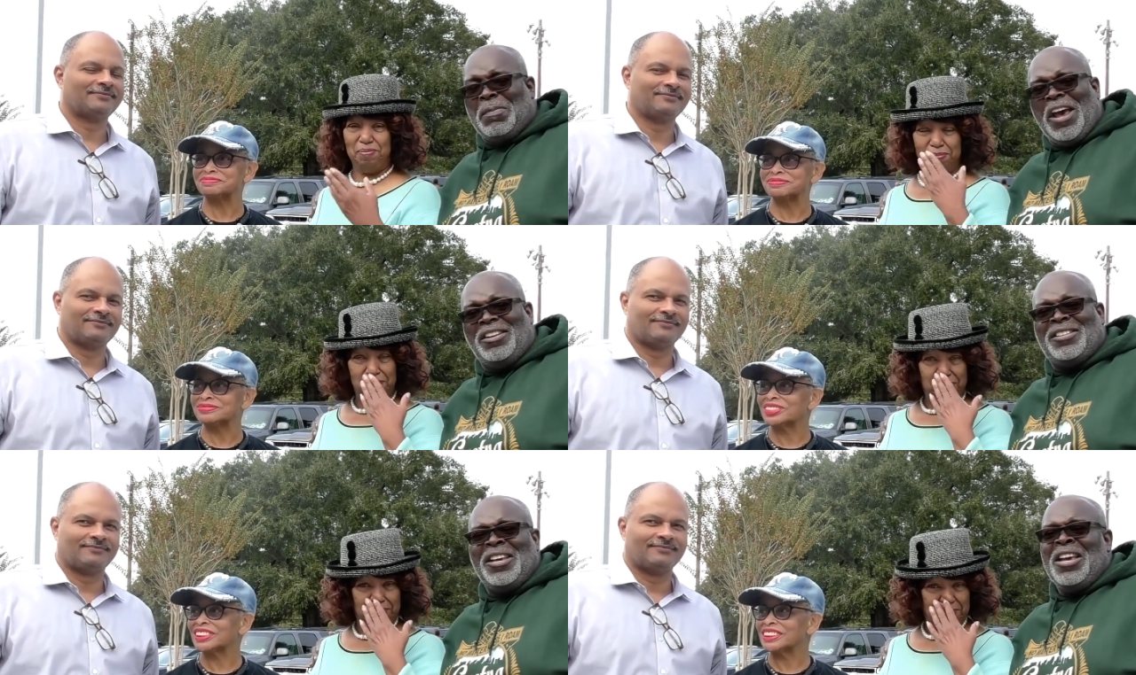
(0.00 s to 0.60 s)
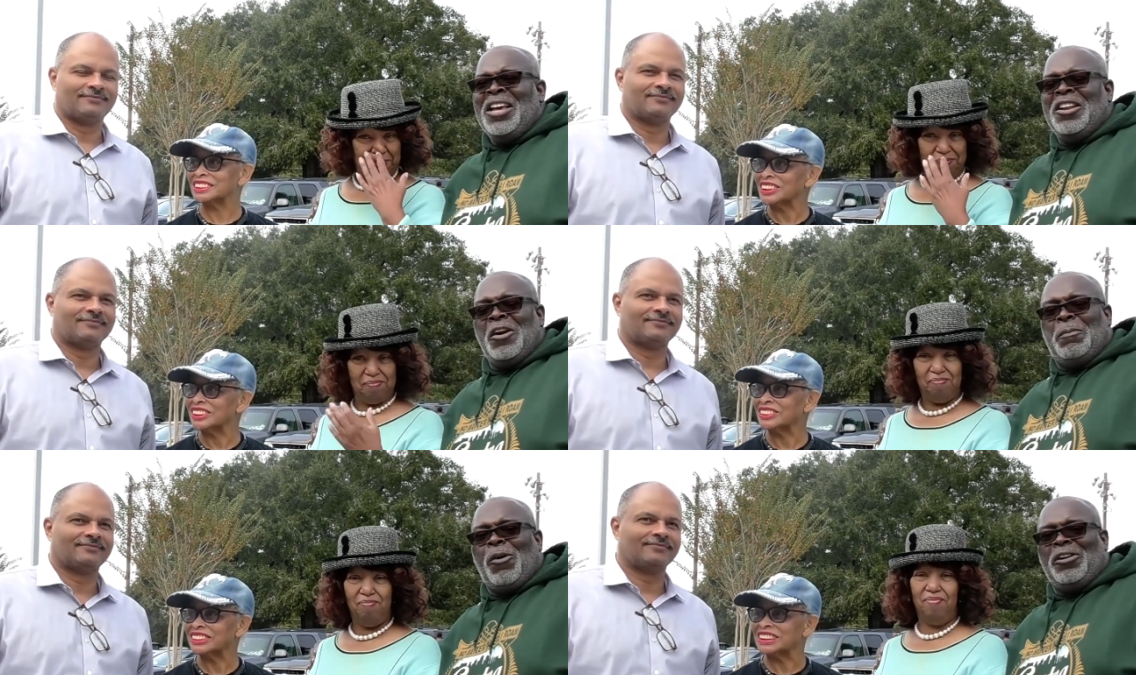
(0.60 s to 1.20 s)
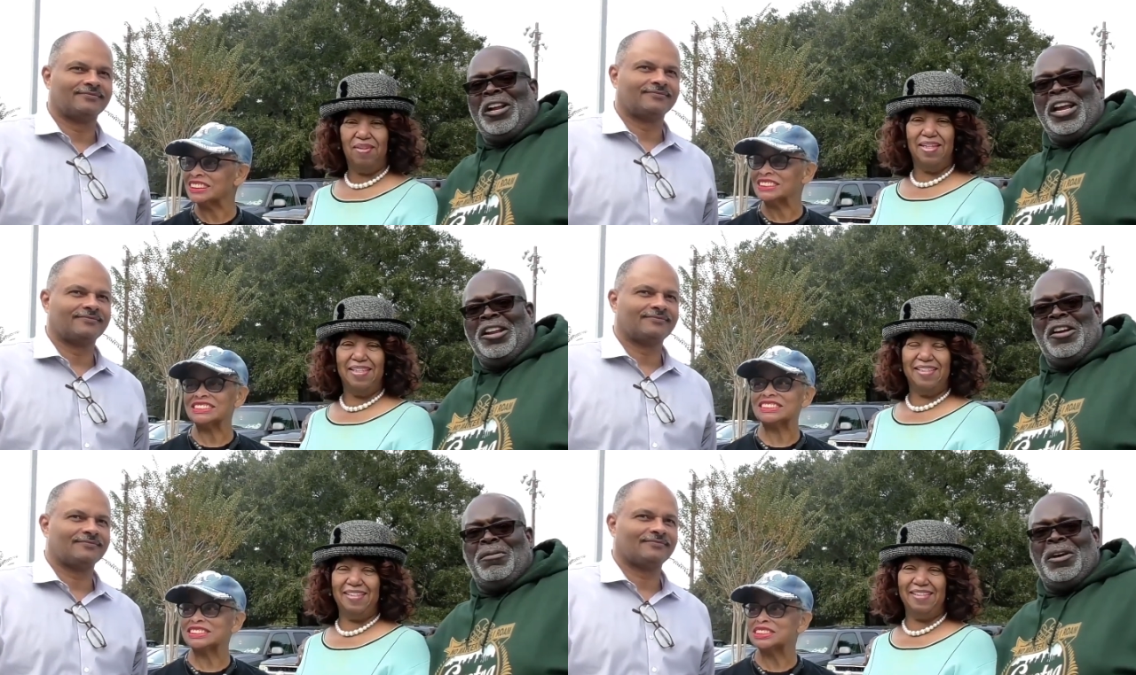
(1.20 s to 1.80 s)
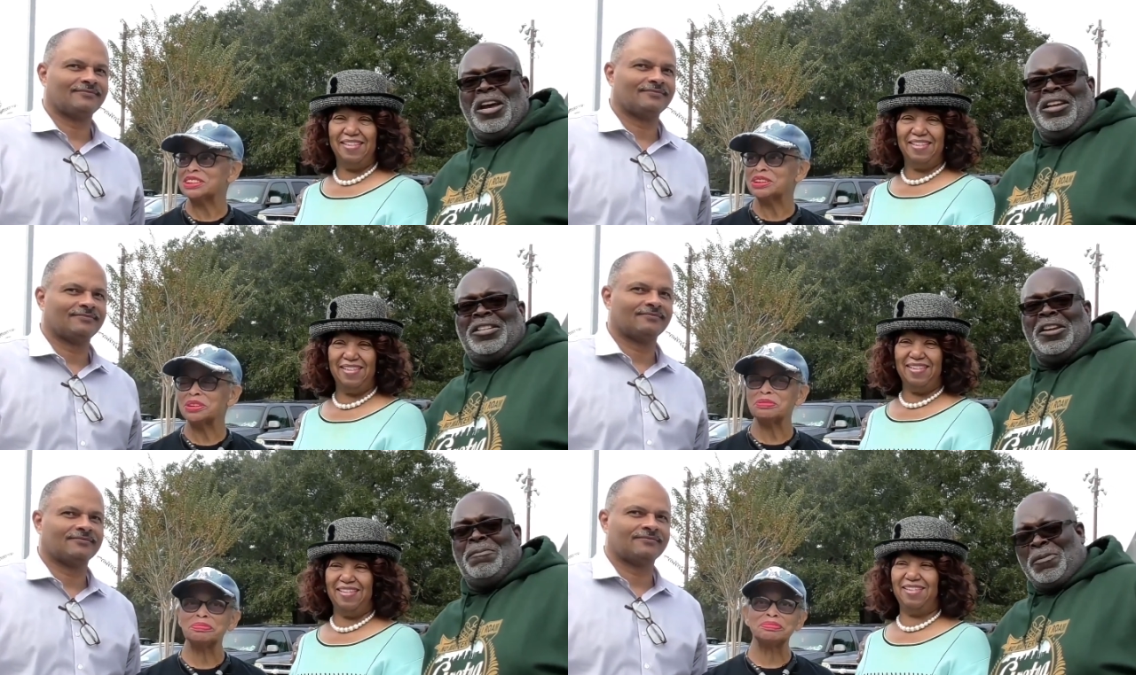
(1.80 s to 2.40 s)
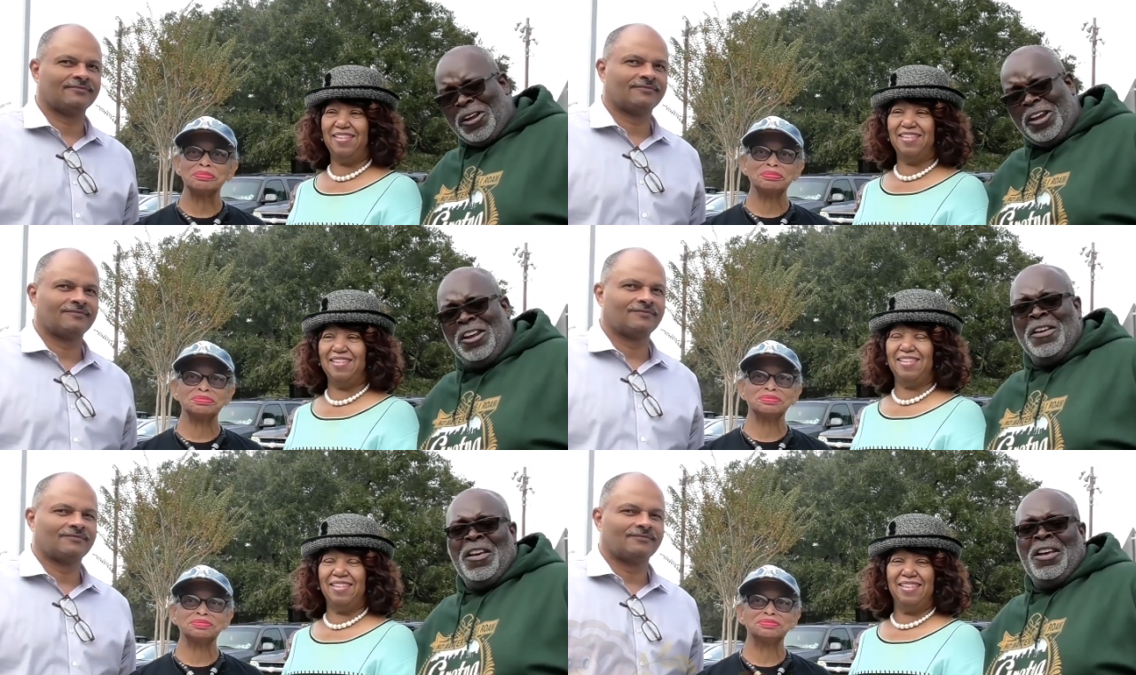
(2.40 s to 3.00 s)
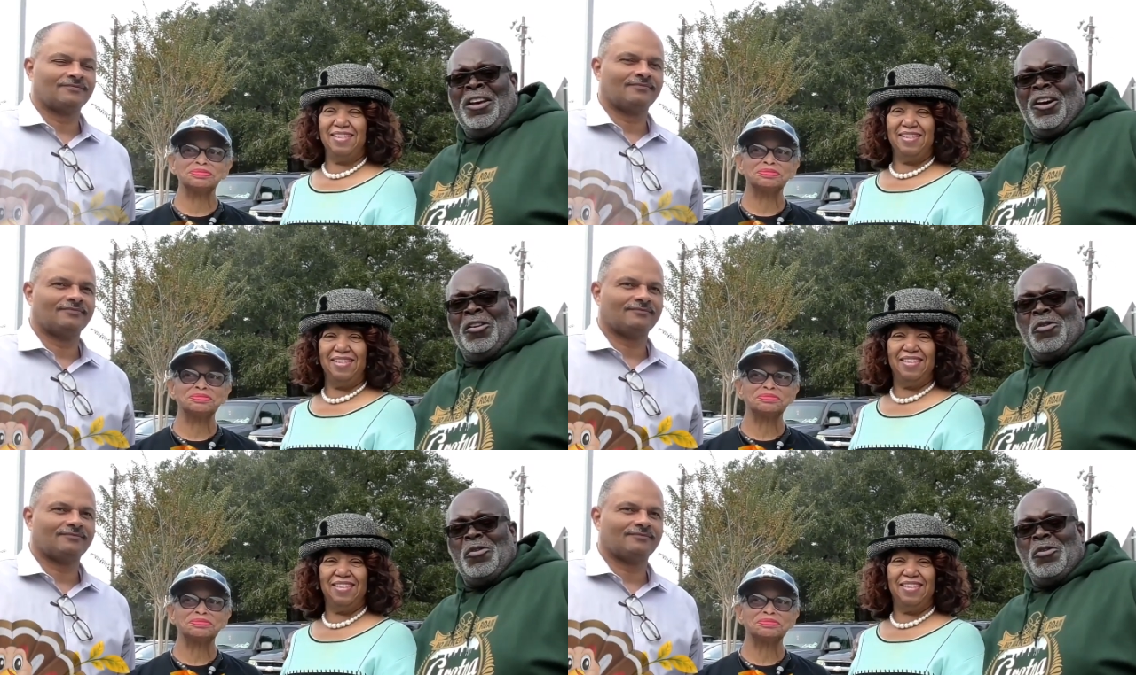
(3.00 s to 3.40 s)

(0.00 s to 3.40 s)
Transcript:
Speaker 1: best. They are part of the NAACP, uh,